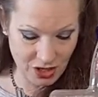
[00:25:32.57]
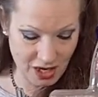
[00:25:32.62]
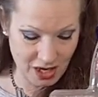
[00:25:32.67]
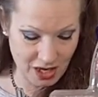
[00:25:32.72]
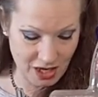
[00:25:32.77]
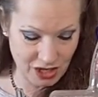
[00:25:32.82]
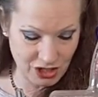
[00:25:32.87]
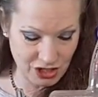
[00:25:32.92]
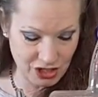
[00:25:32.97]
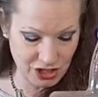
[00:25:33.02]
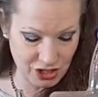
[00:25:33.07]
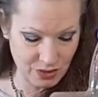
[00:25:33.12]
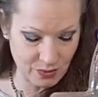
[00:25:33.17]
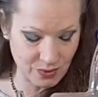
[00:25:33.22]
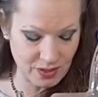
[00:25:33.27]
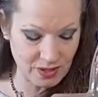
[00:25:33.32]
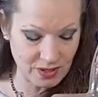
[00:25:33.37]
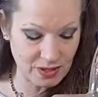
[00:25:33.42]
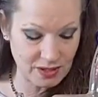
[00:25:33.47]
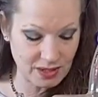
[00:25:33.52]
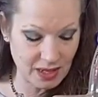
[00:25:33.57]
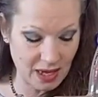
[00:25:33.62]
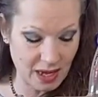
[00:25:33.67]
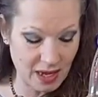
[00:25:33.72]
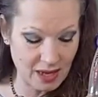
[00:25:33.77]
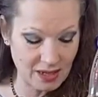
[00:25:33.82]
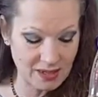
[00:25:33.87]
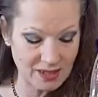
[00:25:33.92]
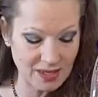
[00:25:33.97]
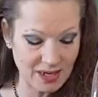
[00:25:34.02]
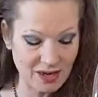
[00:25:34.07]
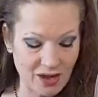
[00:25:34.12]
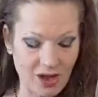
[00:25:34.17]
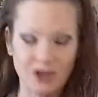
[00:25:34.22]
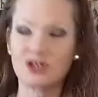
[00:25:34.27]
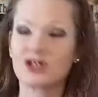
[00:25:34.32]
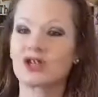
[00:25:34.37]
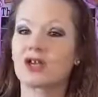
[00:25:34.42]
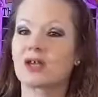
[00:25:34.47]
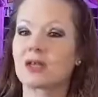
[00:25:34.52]
and she was
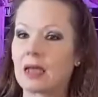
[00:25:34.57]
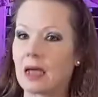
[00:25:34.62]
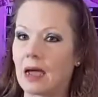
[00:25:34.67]
anti-ganja.